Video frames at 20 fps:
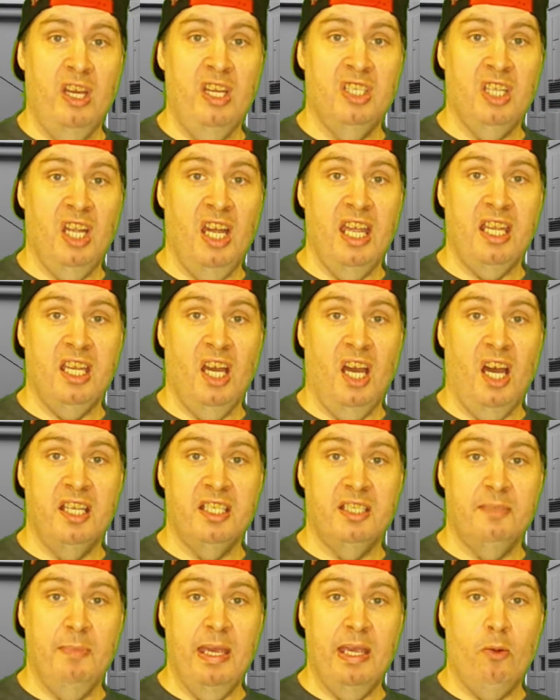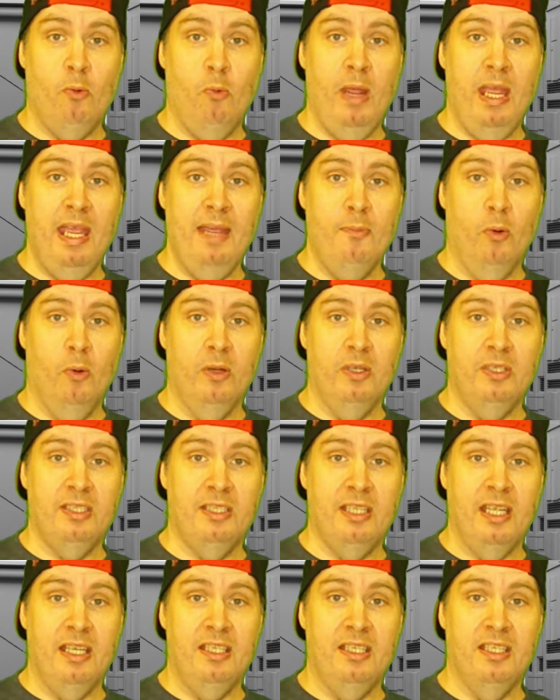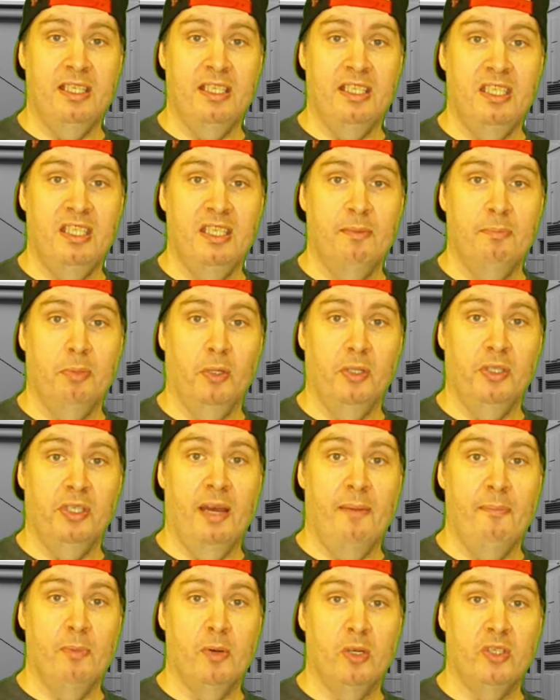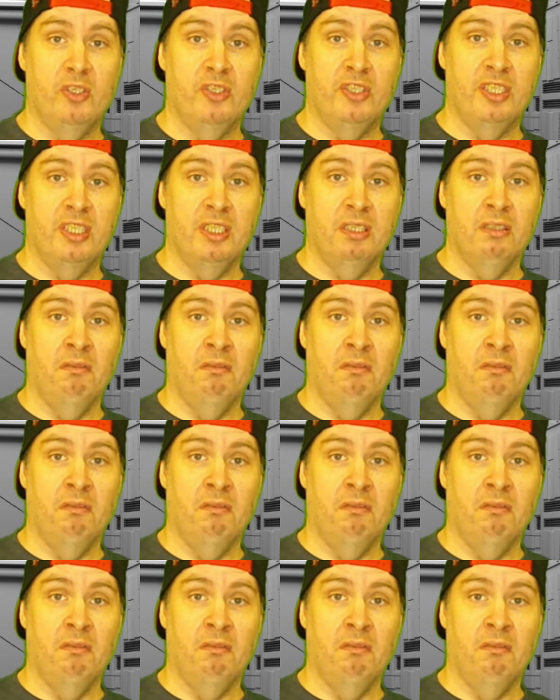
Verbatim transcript: icons make way more sense than simple numbers.